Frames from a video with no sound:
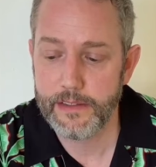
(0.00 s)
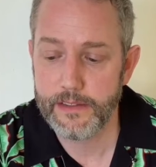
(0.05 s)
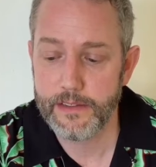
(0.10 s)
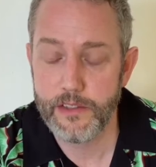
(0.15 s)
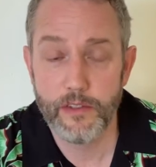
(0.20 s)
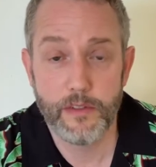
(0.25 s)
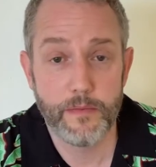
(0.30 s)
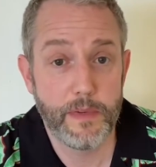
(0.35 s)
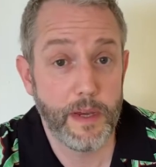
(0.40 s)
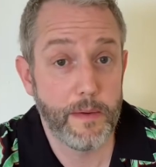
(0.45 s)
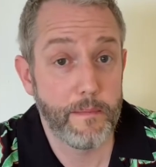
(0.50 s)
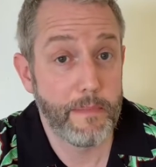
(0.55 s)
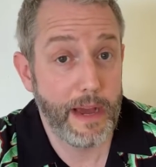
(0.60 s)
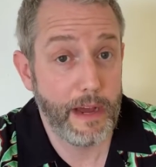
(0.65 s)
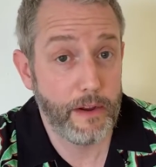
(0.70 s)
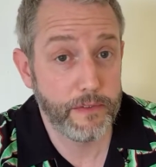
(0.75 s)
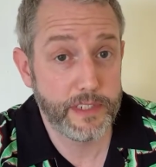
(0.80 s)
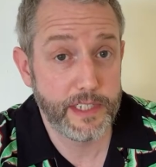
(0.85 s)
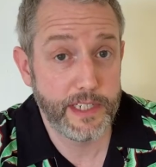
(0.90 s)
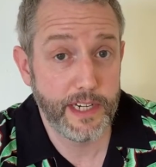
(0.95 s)
You could be a
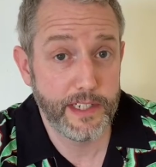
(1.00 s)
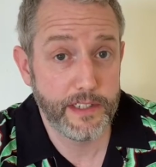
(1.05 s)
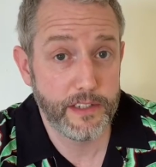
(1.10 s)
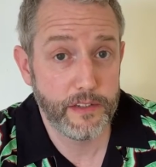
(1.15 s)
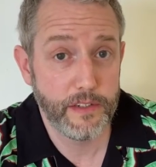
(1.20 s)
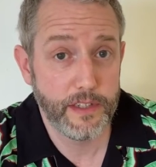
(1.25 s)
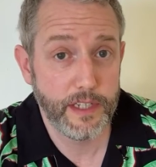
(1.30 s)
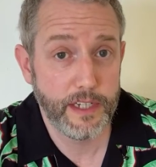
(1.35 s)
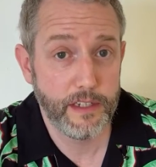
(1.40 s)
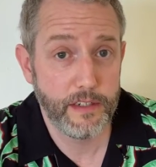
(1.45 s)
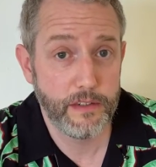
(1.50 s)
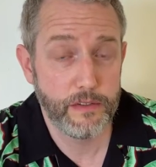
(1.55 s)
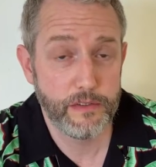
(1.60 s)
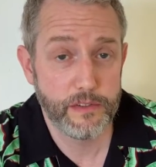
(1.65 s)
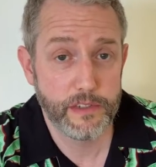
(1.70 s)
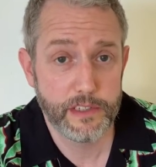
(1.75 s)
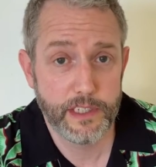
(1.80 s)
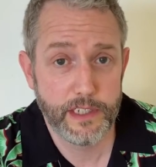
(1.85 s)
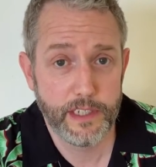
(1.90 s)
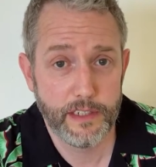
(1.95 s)
bounty hunter there
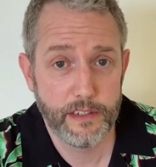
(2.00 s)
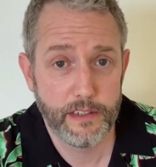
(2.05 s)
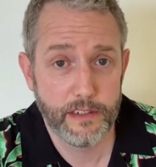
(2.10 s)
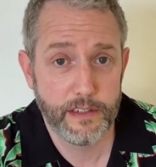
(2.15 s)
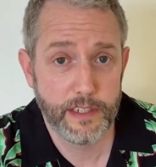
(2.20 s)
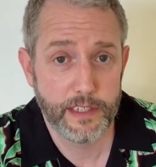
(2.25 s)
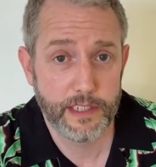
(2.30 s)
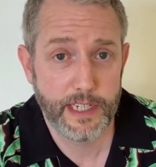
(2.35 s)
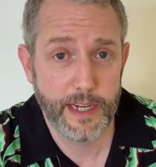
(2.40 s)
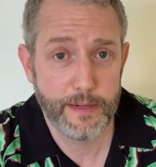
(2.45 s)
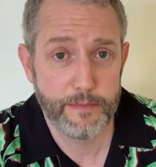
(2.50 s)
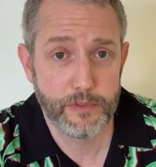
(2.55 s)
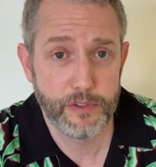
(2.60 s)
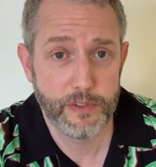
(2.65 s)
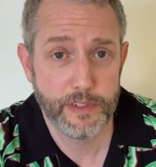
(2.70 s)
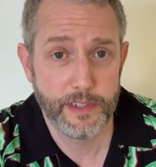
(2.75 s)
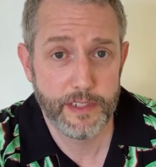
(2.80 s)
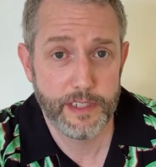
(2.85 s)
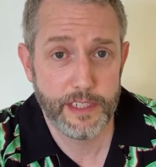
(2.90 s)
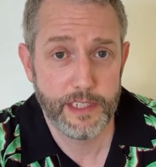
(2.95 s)
who's there
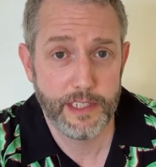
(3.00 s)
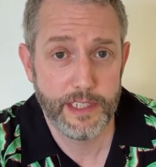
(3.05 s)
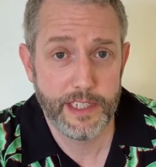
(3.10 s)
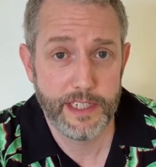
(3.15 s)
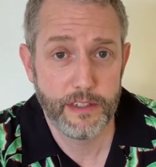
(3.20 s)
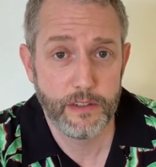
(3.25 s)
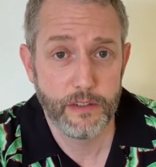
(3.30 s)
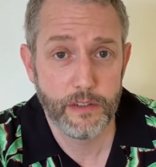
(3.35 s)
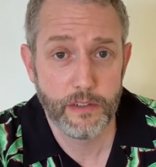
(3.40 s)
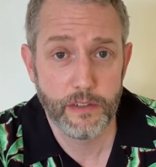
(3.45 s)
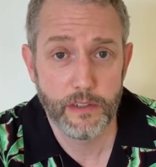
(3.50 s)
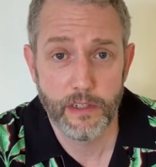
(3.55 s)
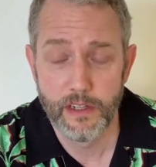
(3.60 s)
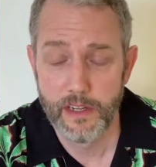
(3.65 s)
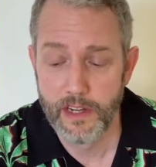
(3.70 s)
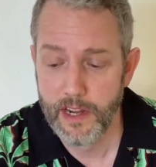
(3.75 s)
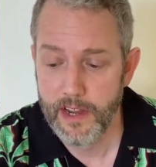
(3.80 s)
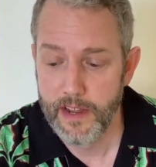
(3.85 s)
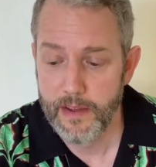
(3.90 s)
capturing illegal